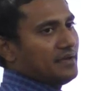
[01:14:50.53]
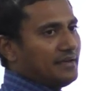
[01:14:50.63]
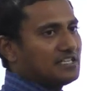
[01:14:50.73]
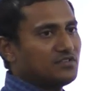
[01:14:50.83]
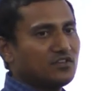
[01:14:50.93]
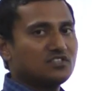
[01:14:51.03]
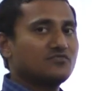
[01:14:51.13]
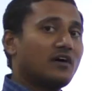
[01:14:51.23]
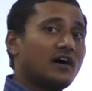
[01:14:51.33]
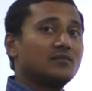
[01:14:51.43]
S waves is
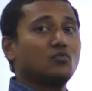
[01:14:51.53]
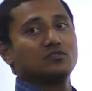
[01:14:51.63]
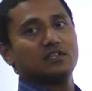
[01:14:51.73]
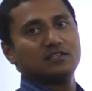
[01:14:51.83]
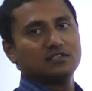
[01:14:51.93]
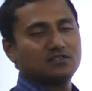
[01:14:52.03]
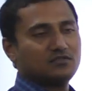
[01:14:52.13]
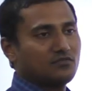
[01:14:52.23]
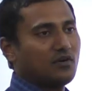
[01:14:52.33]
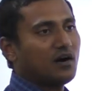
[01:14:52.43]
far more than that,
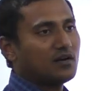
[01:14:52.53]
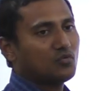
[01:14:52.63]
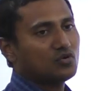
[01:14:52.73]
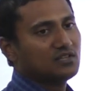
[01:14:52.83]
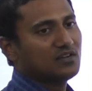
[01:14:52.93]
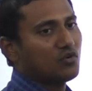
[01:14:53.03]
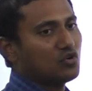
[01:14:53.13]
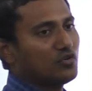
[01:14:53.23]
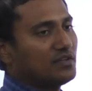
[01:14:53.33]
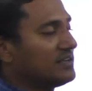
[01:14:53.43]
far more than
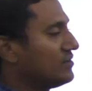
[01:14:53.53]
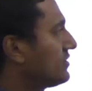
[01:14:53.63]
120 degree.